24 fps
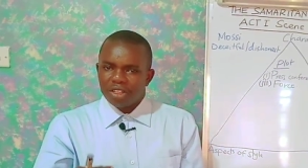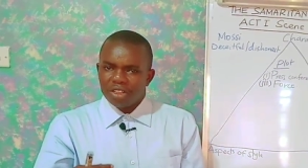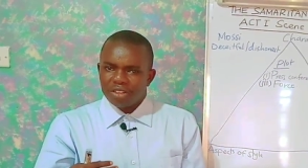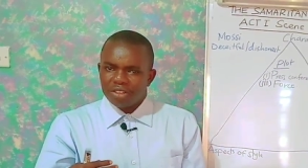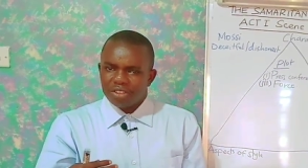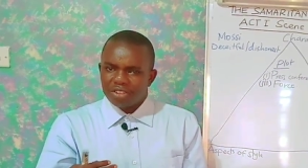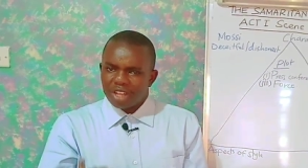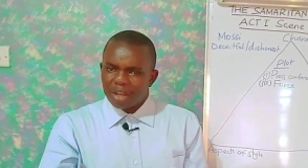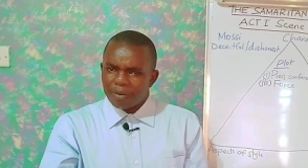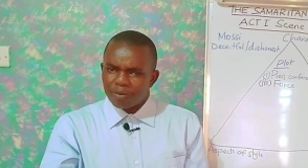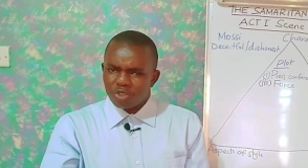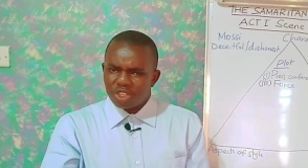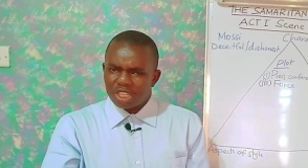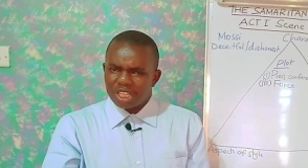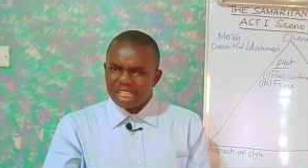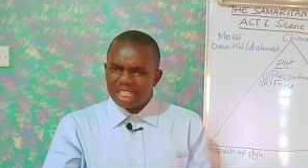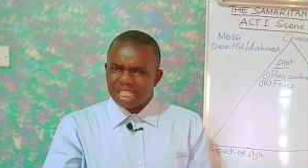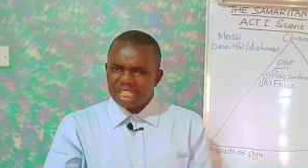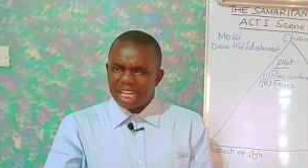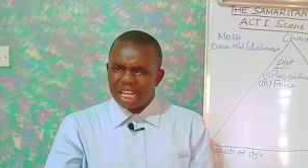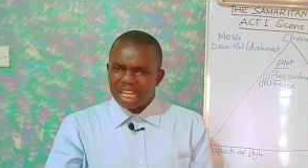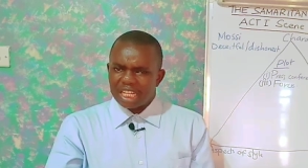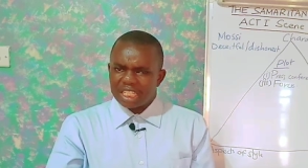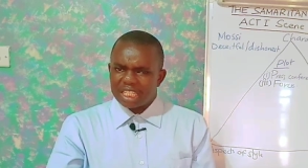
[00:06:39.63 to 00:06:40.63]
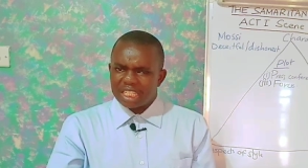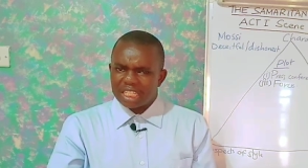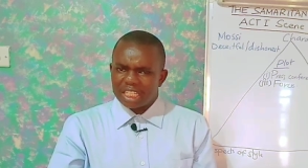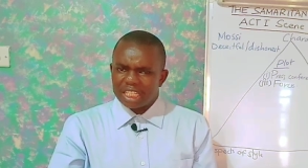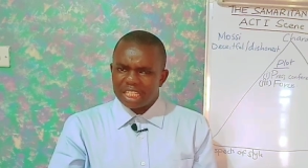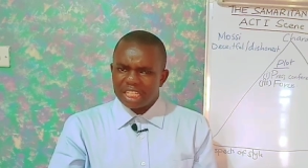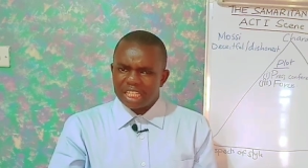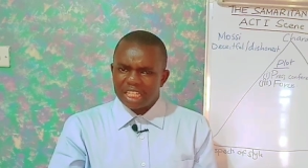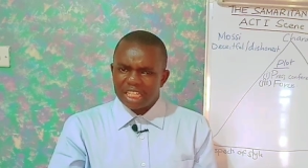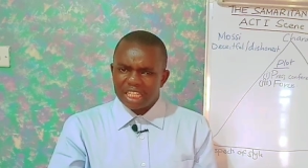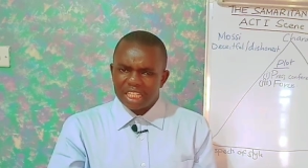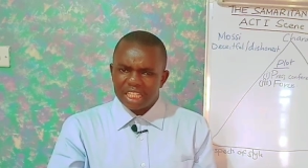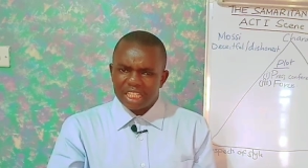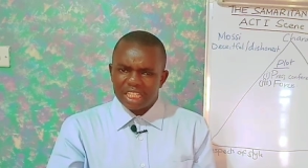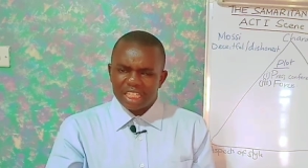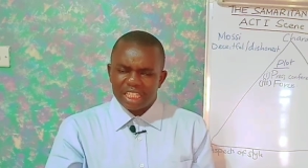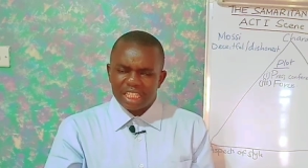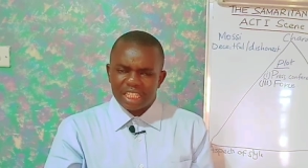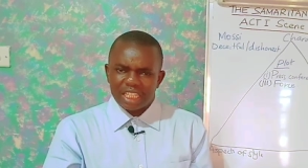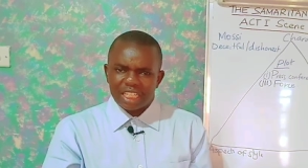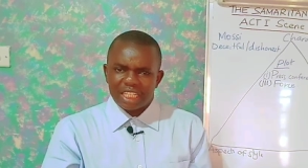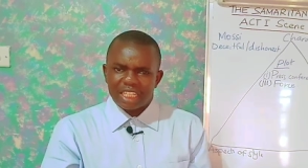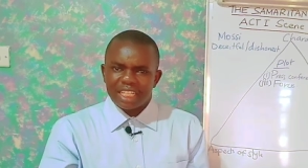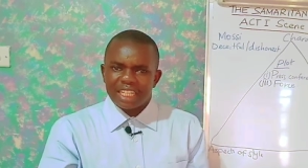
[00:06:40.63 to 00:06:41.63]
Something that uh,
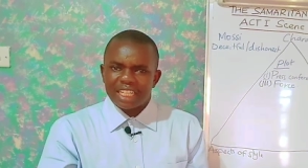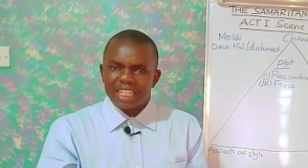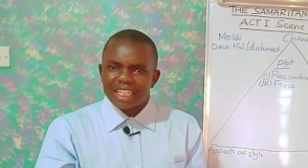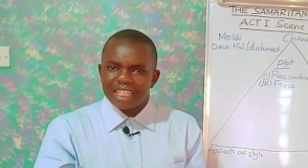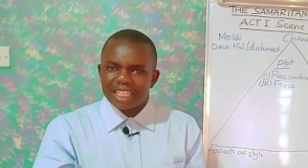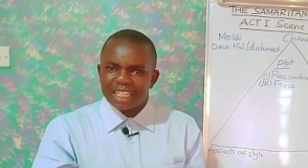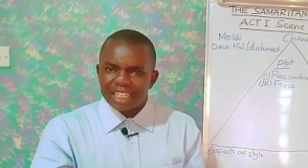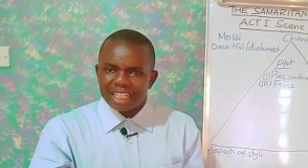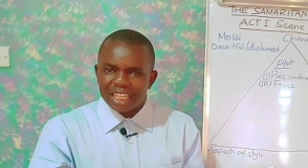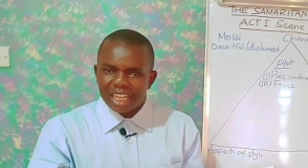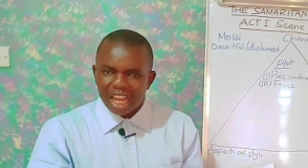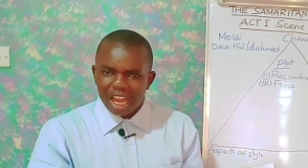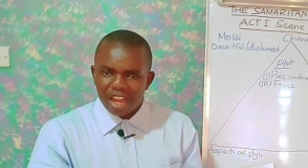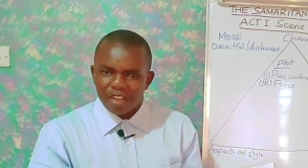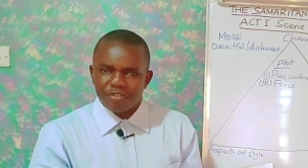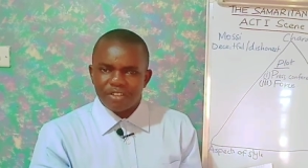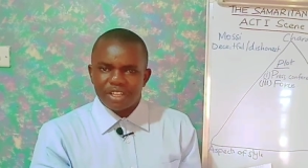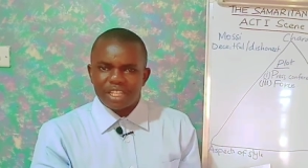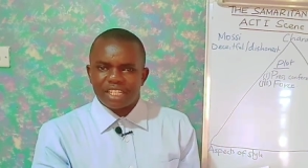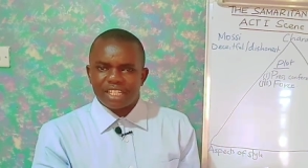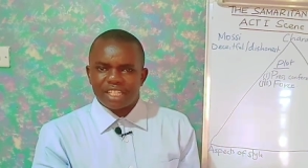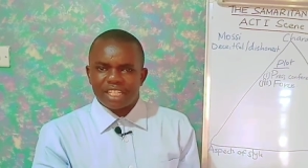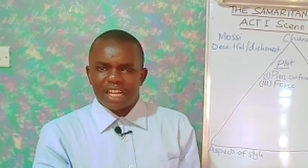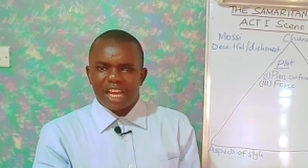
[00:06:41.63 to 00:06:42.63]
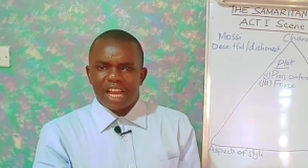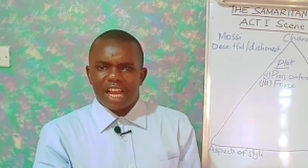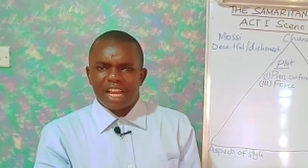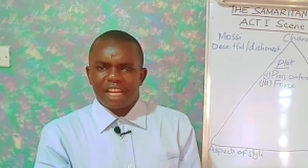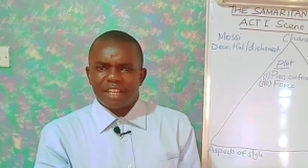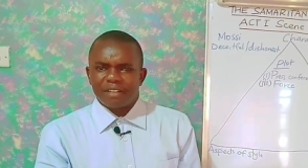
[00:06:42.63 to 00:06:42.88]
Harvester